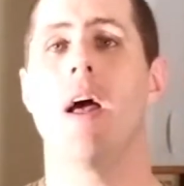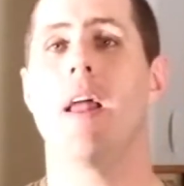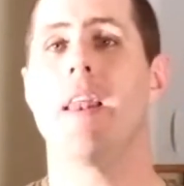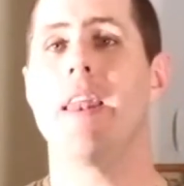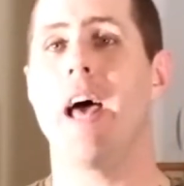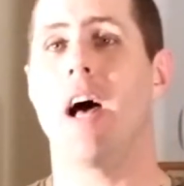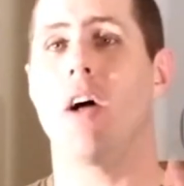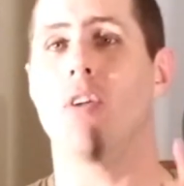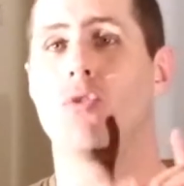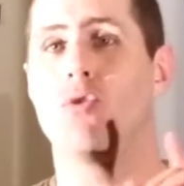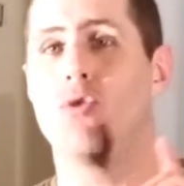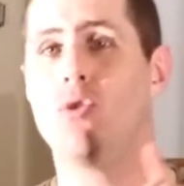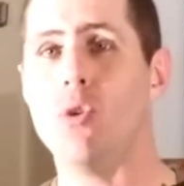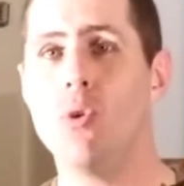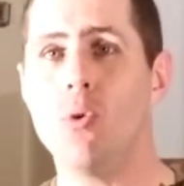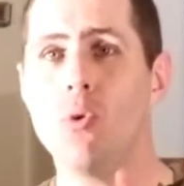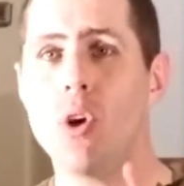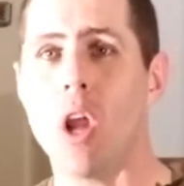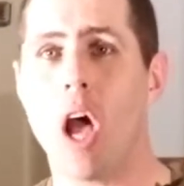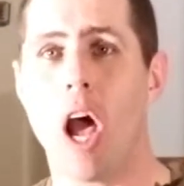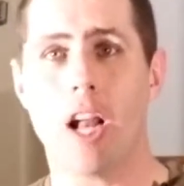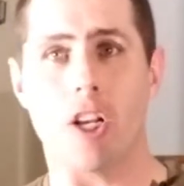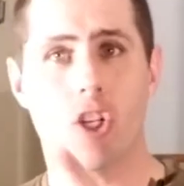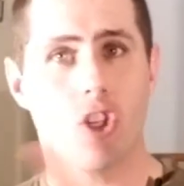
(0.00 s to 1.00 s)
Now, do
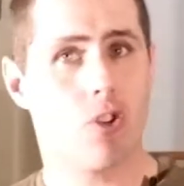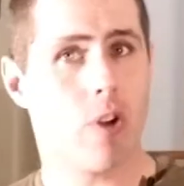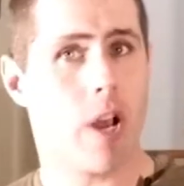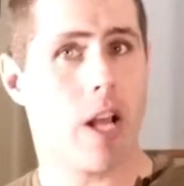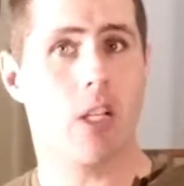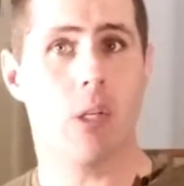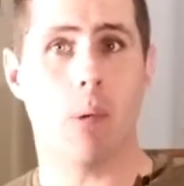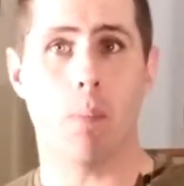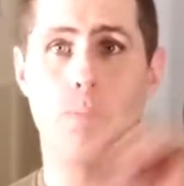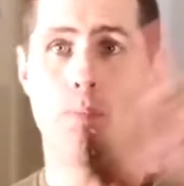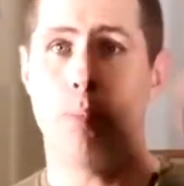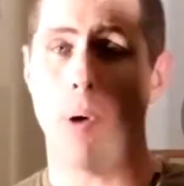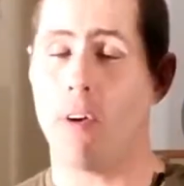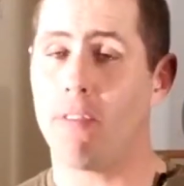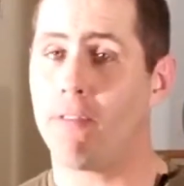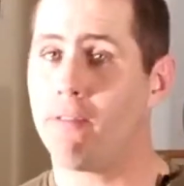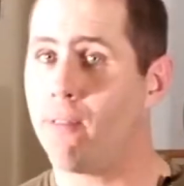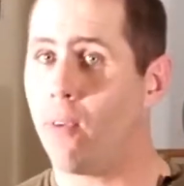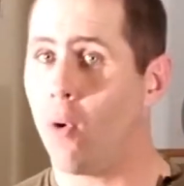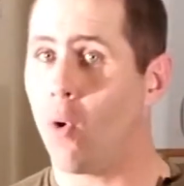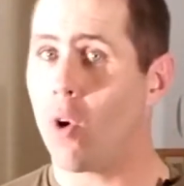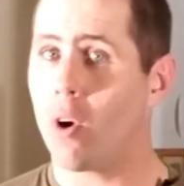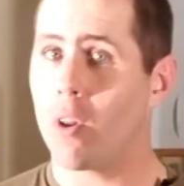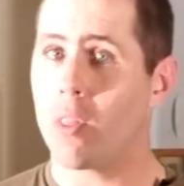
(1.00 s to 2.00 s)
not stretch
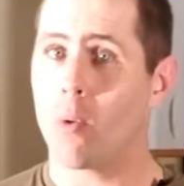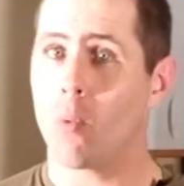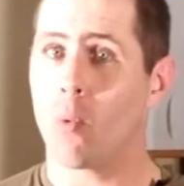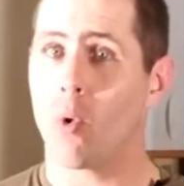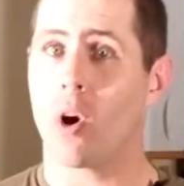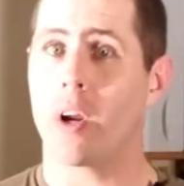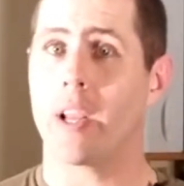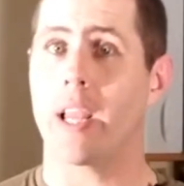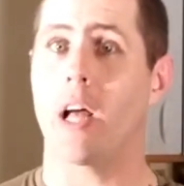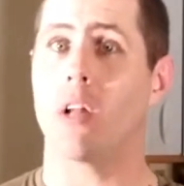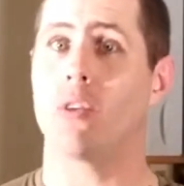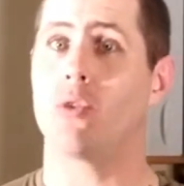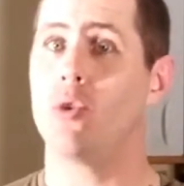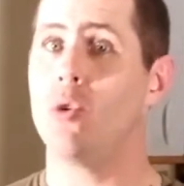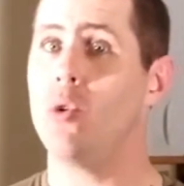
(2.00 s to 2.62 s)
before the workout.